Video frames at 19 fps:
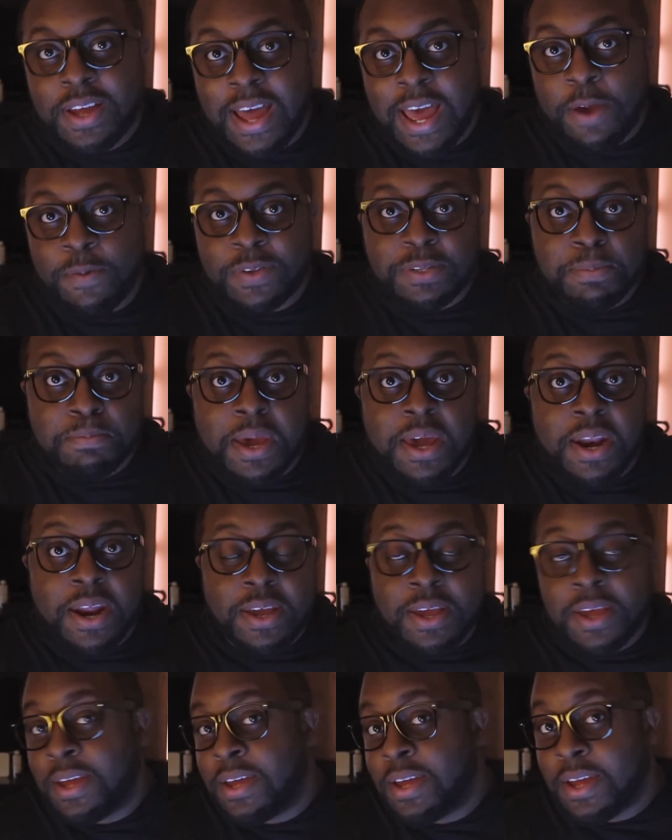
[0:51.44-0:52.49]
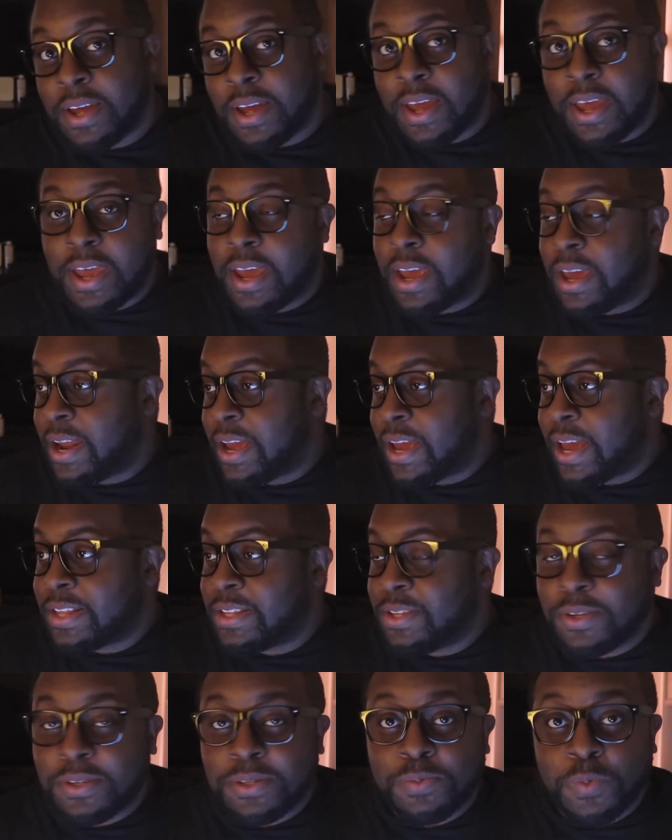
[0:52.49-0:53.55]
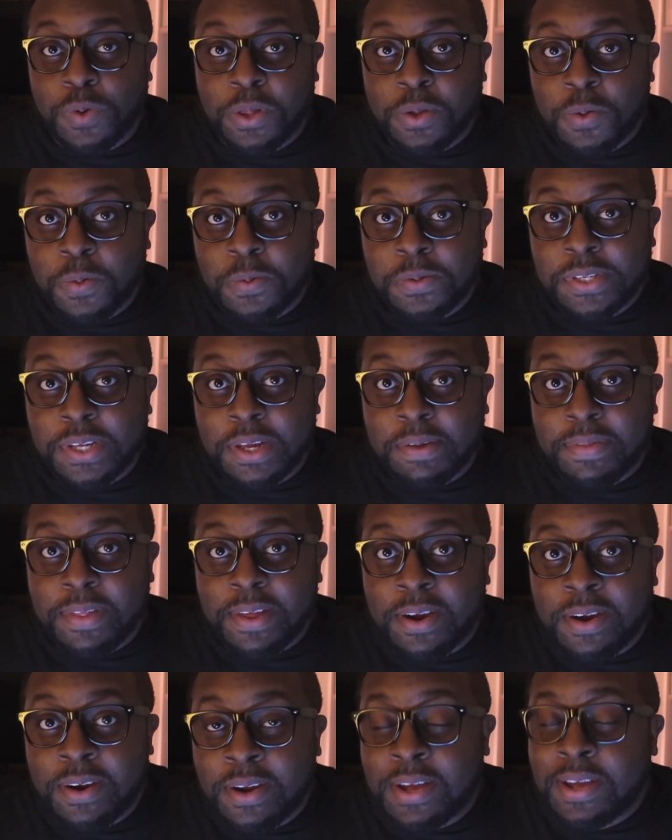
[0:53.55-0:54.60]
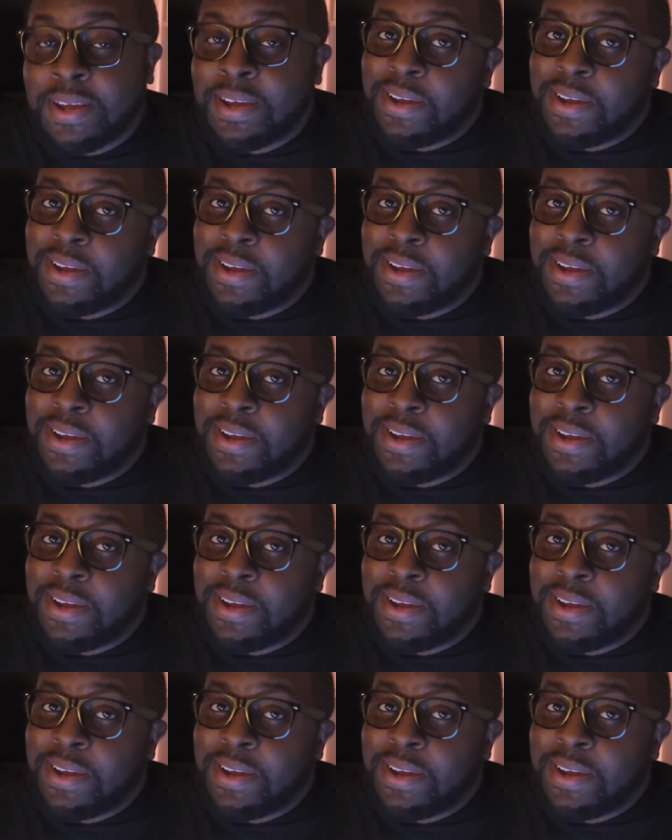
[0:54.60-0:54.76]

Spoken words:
I was a medic and I got to do some really cool stuff there.